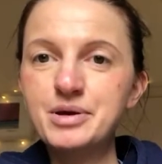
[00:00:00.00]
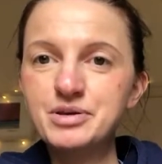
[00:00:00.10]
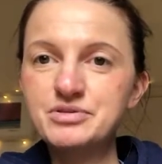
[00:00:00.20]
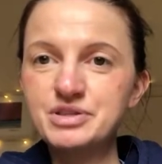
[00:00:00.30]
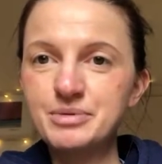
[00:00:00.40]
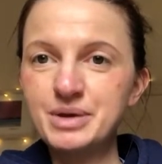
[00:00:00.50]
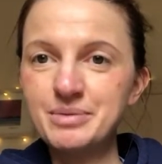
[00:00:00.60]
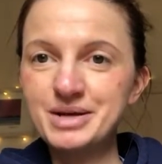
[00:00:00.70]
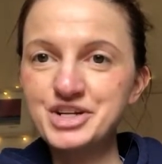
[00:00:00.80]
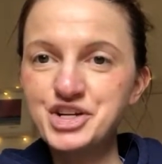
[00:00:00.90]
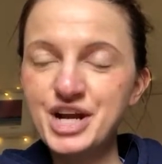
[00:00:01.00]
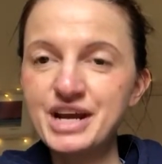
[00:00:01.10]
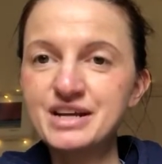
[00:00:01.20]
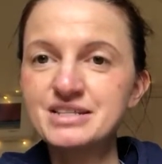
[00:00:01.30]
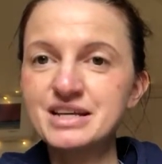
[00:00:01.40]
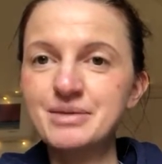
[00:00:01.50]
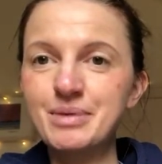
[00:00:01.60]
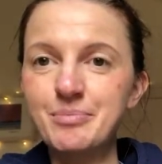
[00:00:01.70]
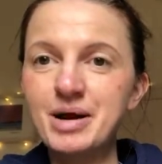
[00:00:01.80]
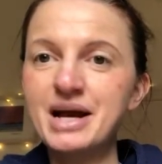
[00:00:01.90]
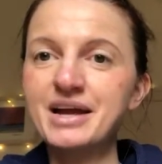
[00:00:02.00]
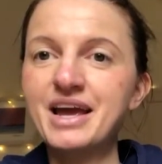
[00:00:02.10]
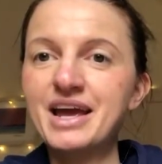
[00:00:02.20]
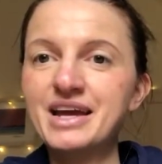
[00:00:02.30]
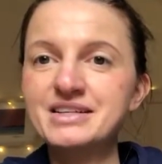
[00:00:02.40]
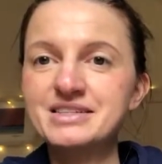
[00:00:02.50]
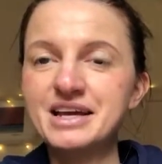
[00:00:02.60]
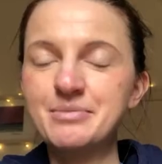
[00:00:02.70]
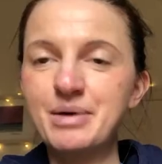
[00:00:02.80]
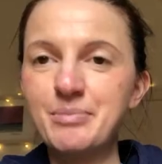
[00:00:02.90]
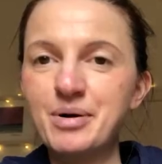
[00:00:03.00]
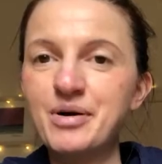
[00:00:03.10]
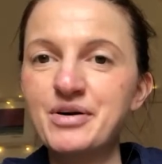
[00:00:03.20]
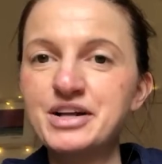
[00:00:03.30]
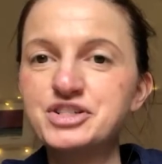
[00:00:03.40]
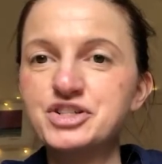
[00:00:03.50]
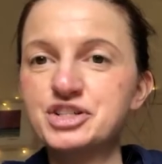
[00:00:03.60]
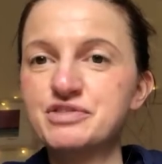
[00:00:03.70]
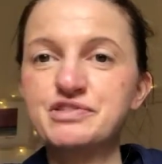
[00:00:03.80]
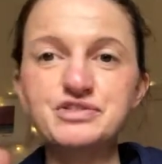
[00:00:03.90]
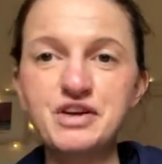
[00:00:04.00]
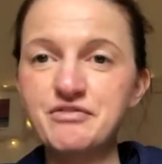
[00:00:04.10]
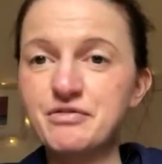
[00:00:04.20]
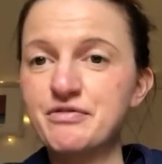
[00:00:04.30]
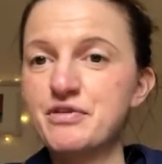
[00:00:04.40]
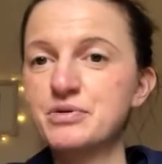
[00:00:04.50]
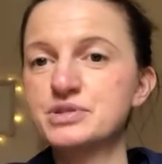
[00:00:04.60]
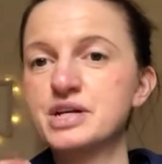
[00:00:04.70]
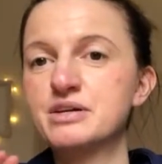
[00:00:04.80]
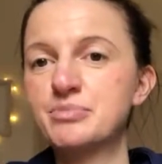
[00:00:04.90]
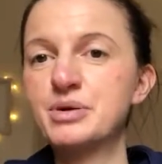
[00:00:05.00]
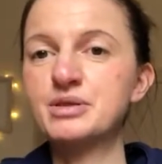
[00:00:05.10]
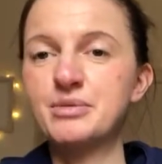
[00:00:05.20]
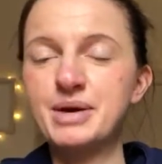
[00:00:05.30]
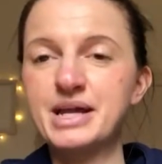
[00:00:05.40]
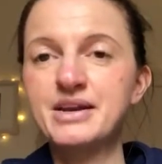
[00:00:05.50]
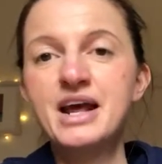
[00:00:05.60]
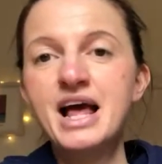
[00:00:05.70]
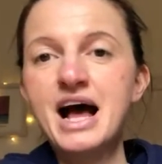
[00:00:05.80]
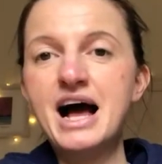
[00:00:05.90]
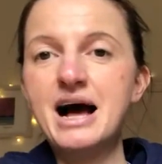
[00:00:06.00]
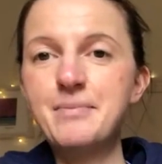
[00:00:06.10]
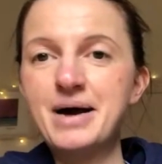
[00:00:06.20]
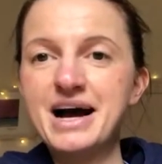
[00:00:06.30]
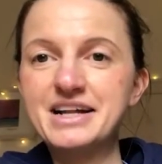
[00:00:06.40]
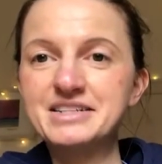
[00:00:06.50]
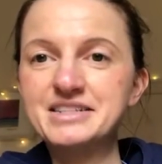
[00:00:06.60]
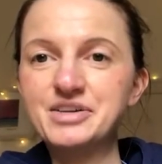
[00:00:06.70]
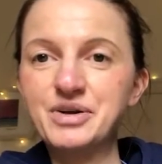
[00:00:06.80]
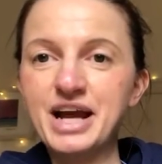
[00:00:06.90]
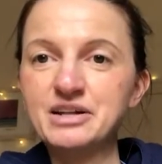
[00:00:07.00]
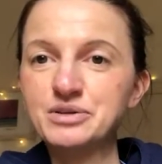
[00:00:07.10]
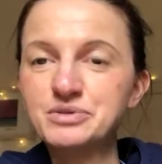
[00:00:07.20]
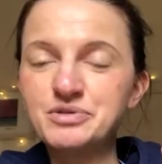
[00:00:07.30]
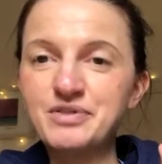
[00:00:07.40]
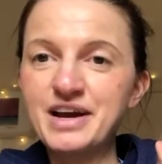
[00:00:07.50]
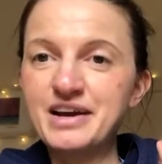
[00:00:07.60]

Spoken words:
using them in my shakes, in my pancakes, in my porridge, just straight from frozen, putting them in, and you're getting loads of